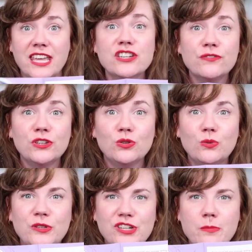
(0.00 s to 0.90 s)

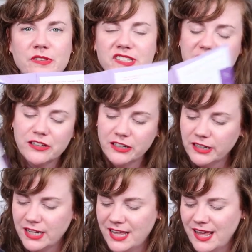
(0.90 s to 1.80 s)
interview with Thomas
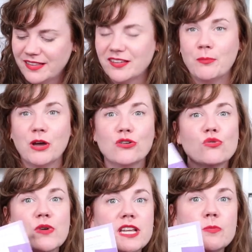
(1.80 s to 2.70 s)
Taylor, some
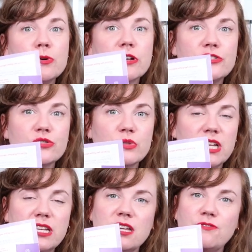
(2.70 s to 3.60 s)
great books to
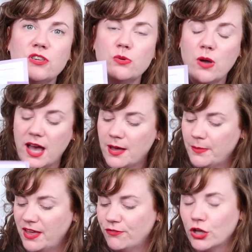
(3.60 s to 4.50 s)
read if you
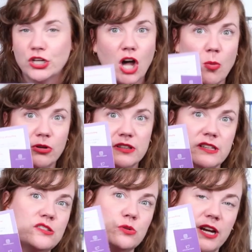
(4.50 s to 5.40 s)
have gobbled
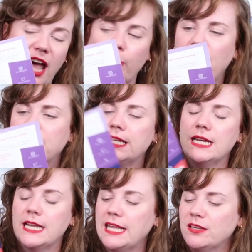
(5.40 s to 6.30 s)
this story up
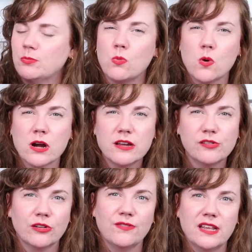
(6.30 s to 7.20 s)
and need more,
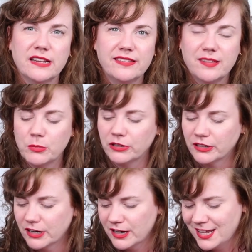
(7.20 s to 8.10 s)
sort of in a
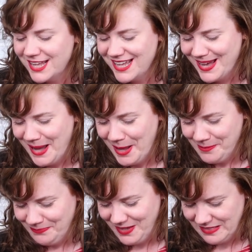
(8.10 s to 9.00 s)
similar
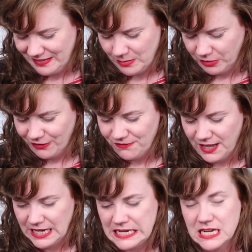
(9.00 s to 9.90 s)

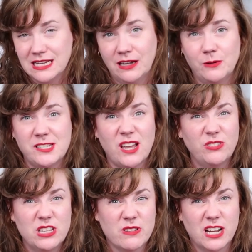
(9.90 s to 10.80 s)
vein. I
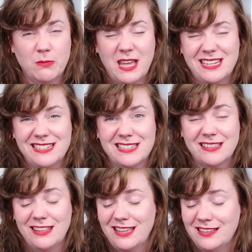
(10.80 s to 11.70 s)
definitely recommend
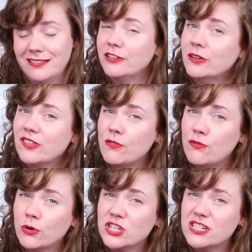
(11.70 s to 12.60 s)
The Series of
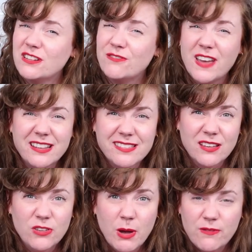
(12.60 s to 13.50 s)
Unfortunate Events
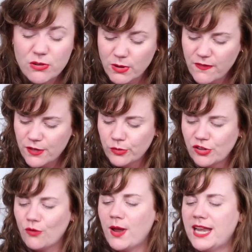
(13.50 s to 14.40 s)
if you haven't read
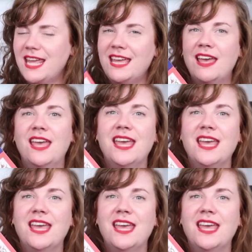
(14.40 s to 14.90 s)
those already.